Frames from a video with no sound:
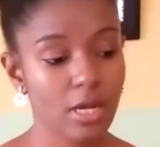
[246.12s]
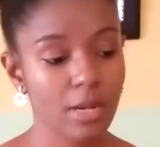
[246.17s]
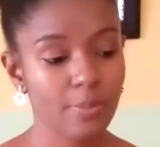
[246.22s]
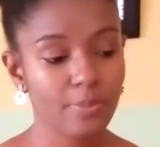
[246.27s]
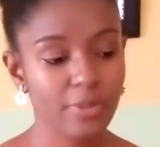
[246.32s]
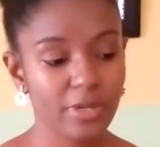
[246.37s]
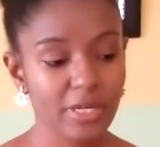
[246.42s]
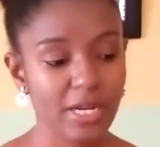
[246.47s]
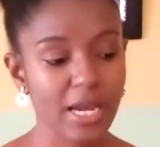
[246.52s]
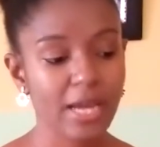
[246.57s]

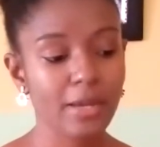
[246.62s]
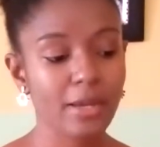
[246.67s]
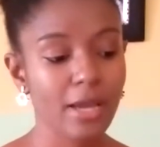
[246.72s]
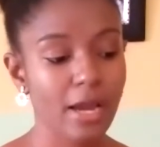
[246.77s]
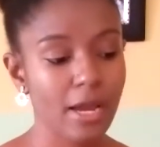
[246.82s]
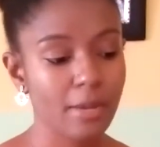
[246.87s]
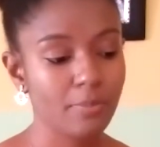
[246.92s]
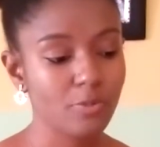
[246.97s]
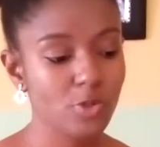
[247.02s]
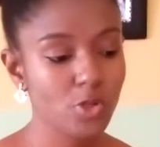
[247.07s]
but
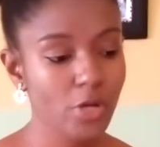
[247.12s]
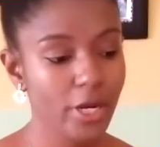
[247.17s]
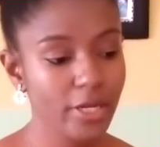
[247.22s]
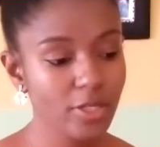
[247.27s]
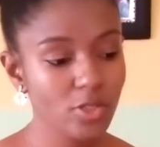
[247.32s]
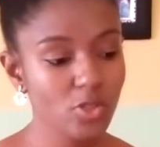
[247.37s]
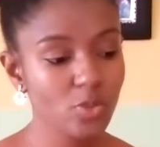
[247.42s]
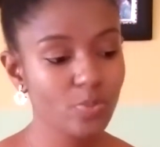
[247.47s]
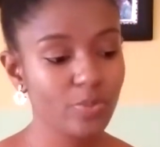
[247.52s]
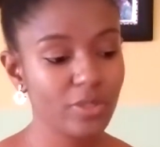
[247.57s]
I'm trying
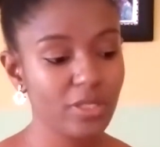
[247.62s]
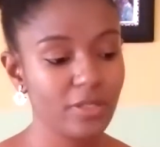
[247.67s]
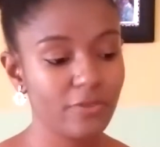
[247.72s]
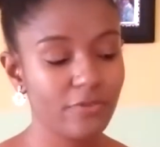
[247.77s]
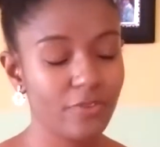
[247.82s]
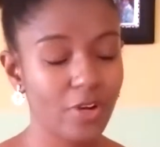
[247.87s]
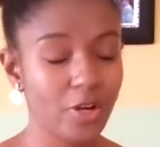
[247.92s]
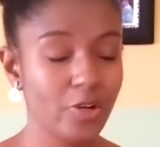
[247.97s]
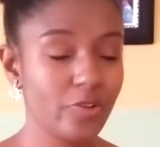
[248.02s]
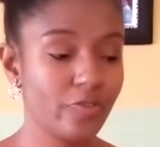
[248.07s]
to be
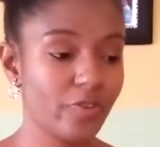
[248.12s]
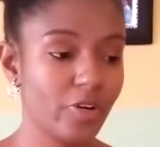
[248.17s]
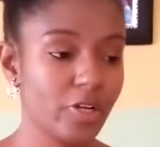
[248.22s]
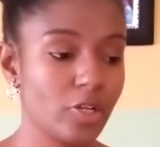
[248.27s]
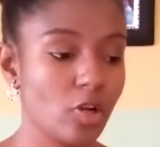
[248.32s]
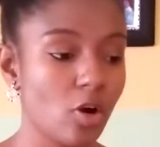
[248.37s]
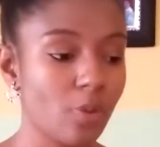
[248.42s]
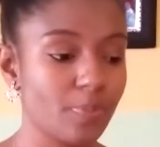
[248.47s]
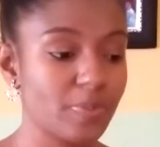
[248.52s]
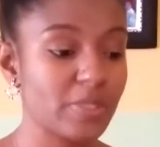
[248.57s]
very, very
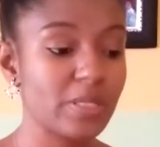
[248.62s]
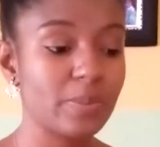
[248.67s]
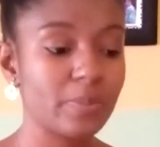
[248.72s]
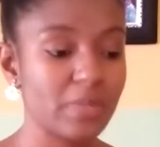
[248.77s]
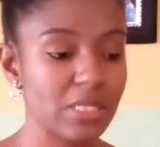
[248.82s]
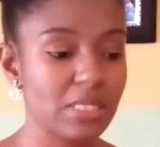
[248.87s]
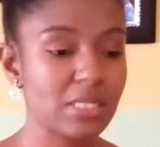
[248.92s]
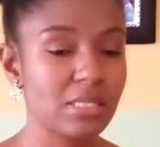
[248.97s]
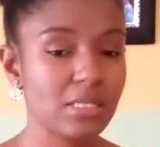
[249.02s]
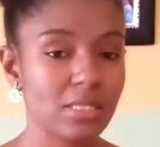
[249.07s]

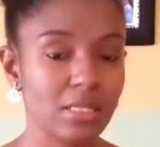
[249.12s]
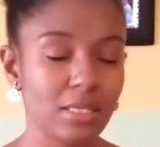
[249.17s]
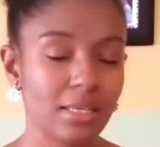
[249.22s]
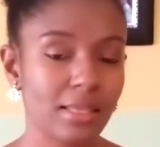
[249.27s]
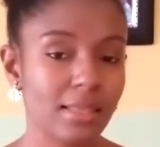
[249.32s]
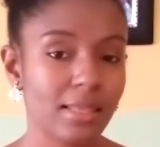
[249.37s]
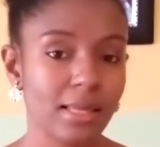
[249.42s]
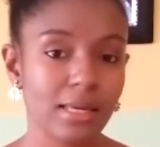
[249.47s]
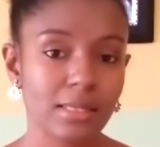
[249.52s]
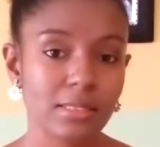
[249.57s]
optimistic
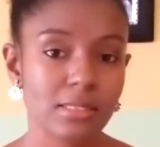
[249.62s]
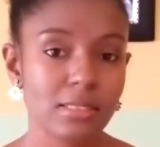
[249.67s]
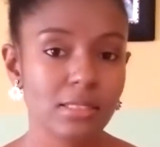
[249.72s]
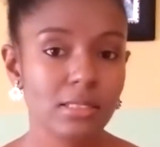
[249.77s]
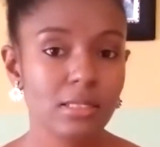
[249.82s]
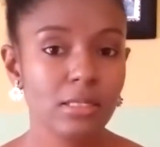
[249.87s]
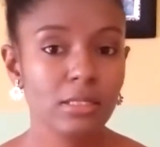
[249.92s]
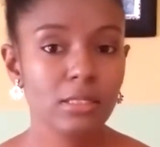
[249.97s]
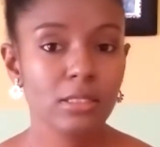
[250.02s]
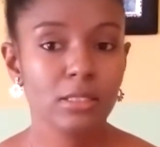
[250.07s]
that
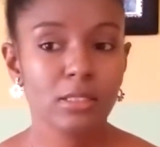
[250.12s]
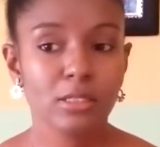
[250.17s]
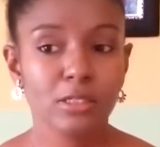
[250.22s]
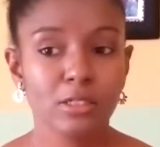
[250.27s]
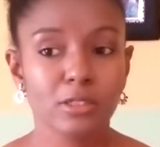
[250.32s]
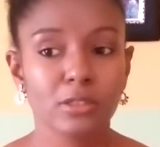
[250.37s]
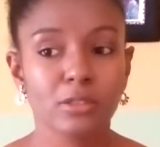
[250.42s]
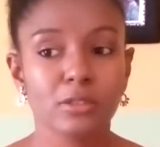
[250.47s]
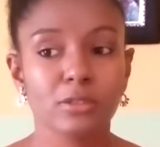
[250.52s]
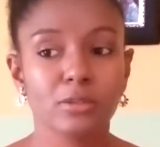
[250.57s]

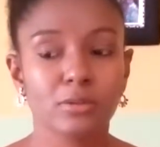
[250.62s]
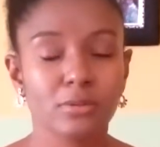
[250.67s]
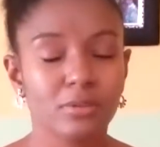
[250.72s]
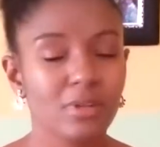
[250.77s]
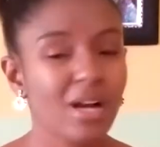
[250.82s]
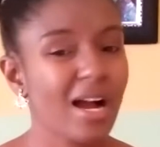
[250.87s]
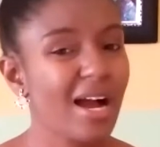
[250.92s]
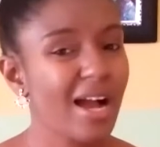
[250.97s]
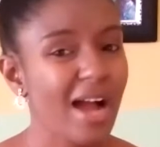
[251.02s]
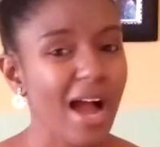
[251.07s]

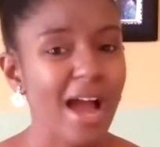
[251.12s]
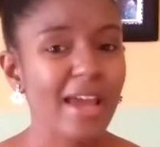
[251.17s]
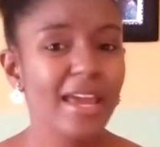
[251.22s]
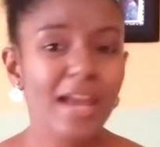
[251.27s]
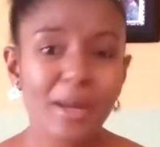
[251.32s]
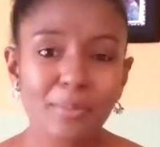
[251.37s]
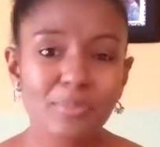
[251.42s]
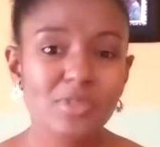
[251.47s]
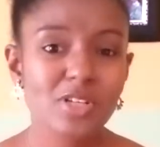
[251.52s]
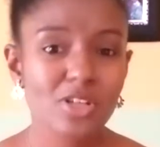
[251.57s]
I
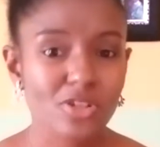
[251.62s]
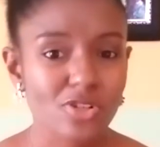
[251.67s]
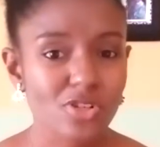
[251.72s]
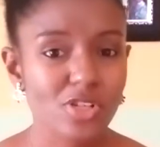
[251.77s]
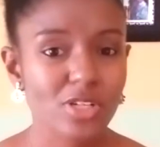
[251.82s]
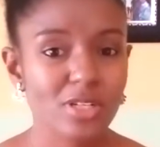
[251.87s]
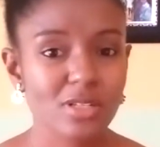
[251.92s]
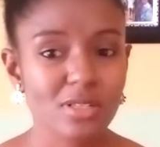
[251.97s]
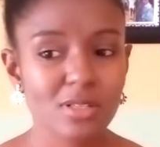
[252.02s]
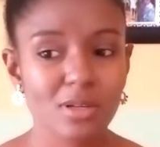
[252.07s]
am
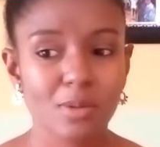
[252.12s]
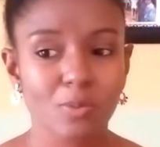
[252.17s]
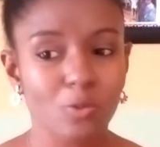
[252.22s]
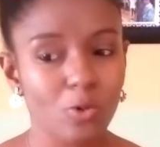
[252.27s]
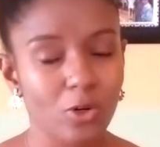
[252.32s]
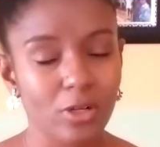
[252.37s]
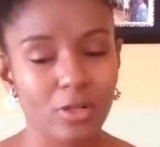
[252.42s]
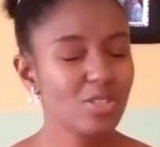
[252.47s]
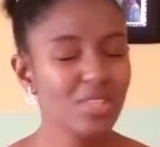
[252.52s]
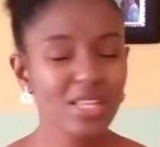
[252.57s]
touching
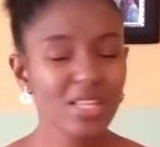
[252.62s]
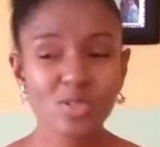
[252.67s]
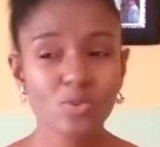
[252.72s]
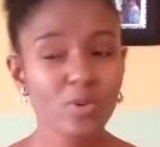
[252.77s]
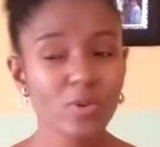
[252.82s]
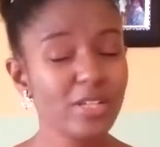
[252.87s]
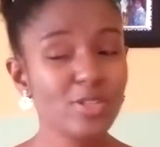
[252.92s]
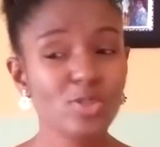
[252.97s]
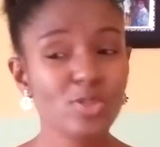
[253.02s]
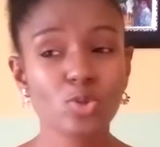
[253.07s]
someone. That's
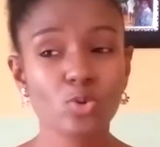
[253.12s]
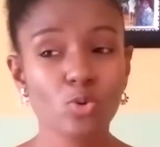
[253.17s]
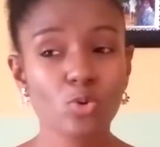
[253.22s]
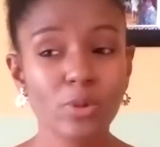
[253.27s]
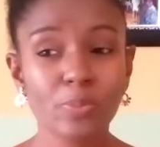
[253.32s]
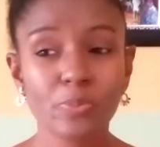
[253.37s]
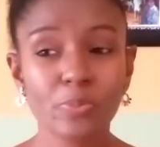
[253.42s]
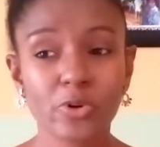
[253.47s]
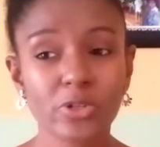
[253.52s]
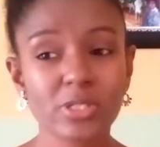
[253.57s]
why it's so
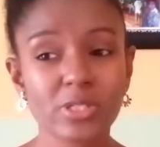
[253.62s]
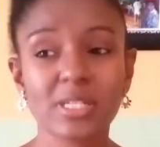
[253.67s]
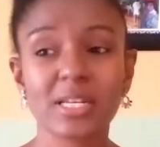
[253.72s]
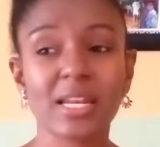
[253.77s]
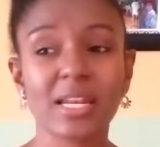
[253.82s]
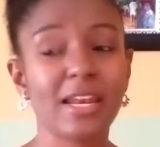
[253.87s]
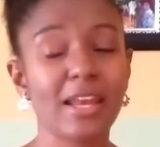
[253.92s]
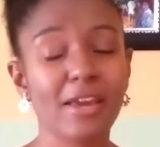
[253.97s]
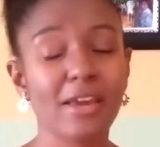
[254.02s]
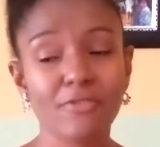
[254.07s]
important
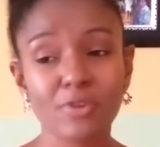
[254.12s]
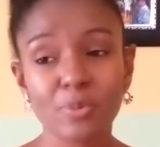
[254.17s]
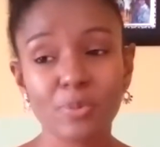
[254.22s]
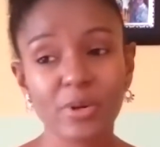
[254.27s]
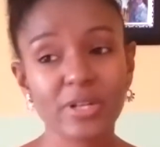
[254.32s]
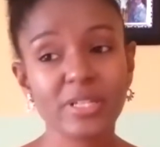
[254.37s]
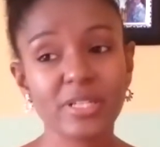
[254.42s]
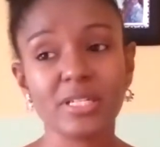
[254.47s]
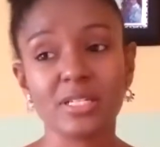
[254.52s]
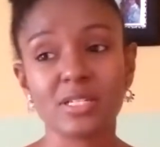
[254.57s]
that
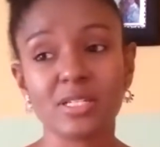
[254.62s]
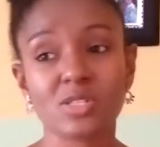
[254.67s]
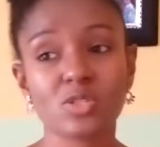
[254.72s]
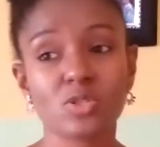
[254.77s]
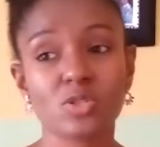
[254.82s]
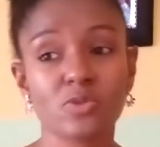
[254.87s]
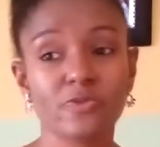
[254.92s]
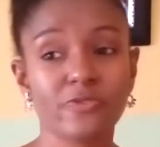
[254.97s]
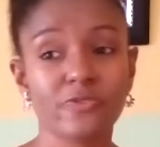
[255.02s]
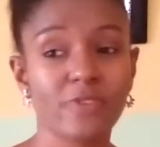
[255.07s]
everybody
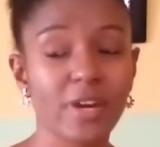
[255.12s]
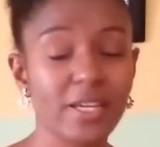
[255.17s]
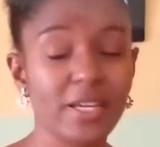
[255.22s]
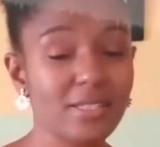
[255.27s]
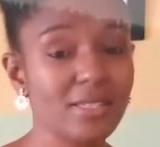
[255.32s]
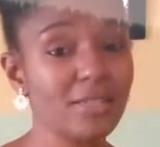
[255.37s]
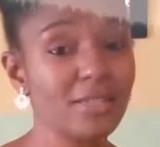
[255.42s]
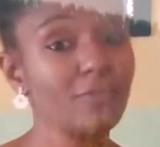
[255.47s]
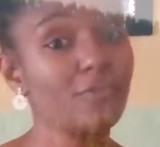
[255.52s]
is fighting